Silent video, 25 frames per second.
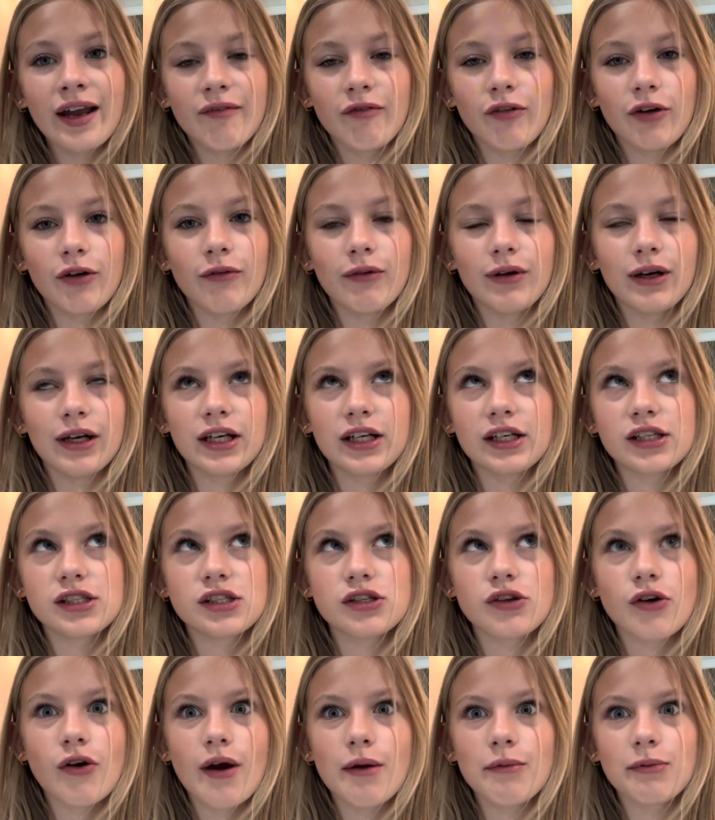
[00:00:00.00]
everyone,
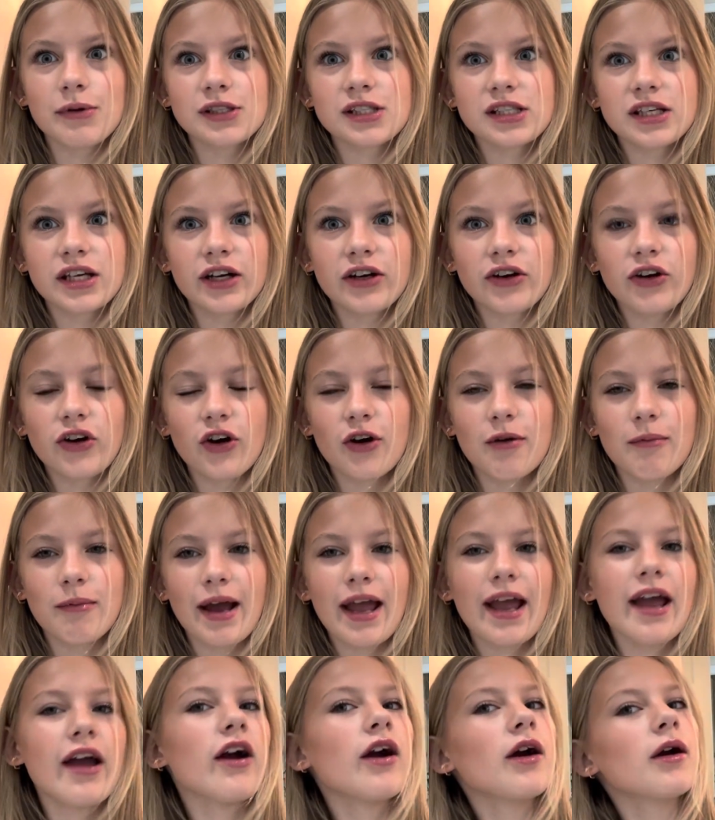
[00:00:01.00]
so I was gonna curl my
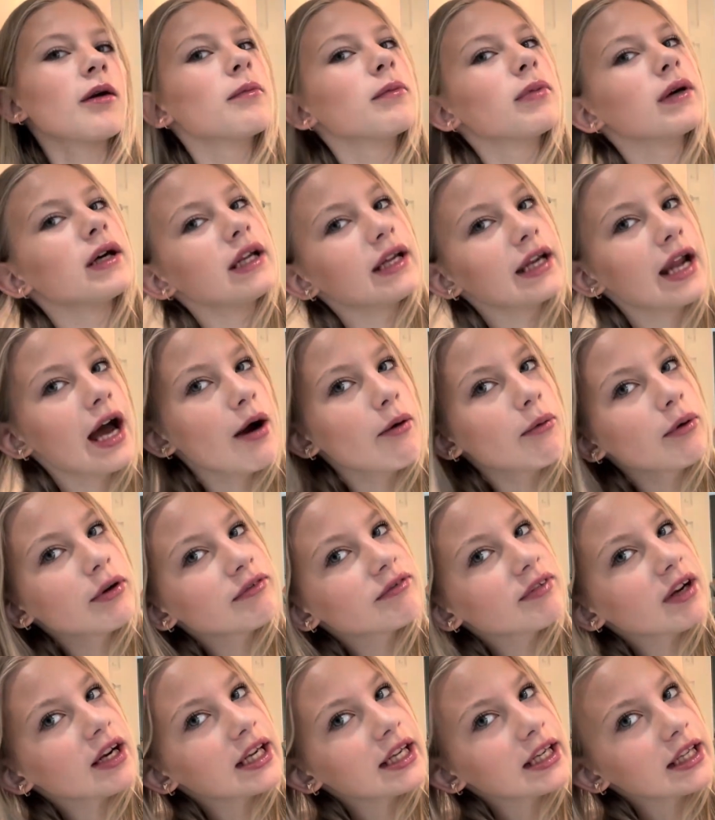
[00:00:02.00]
hair, but now we're
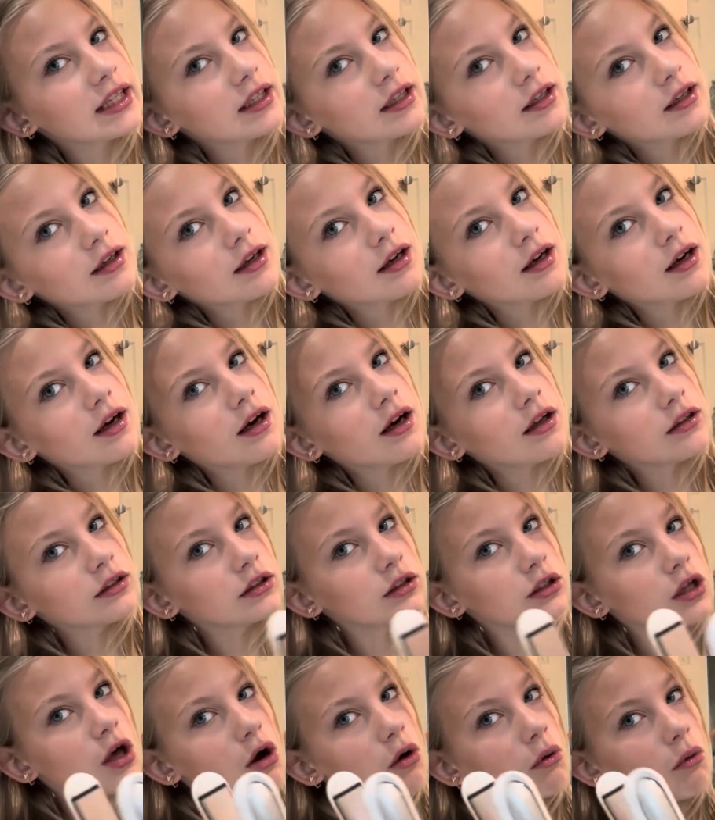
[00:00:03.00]
running
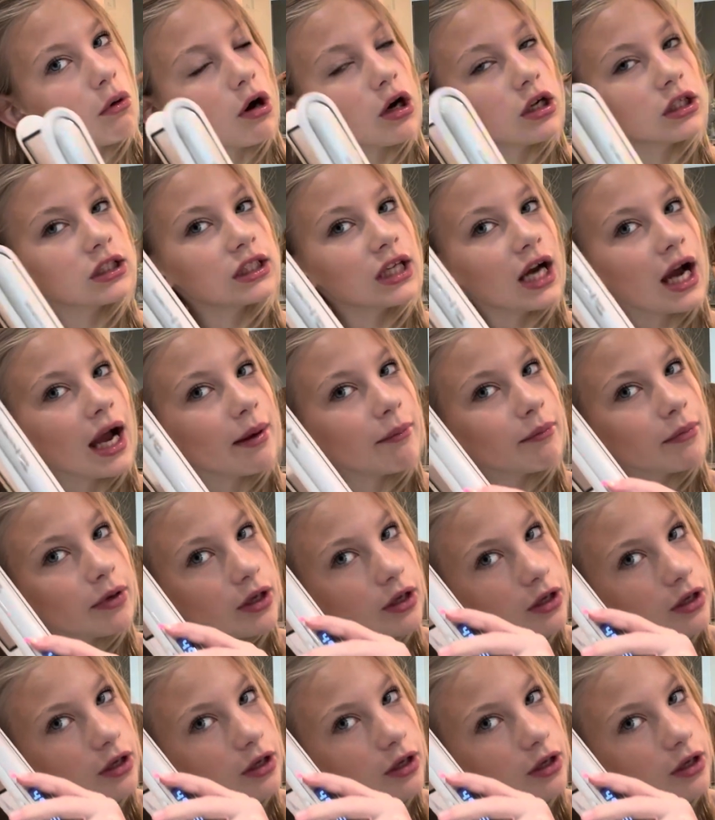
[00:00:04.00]
low on time.